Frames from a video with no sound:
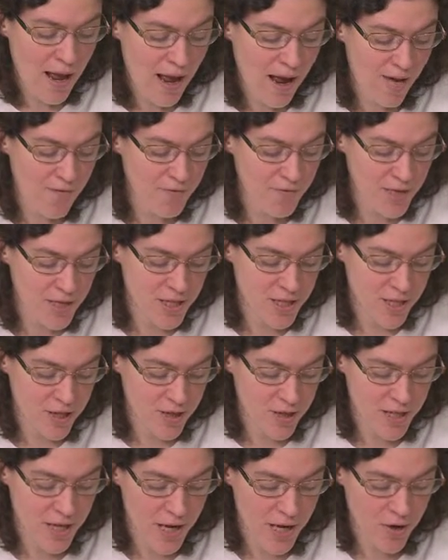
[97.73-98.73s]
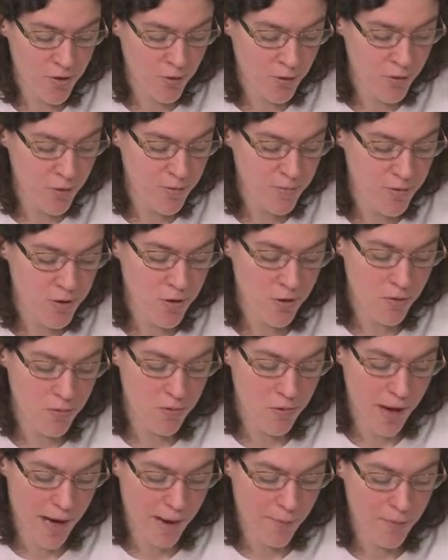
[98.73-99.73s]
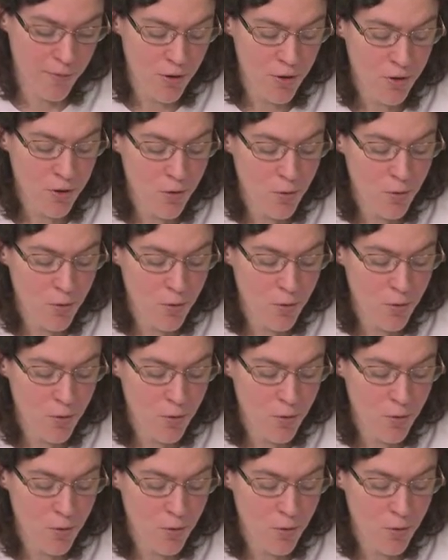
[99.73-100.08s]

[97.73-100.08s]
I facilitate groups on RAP,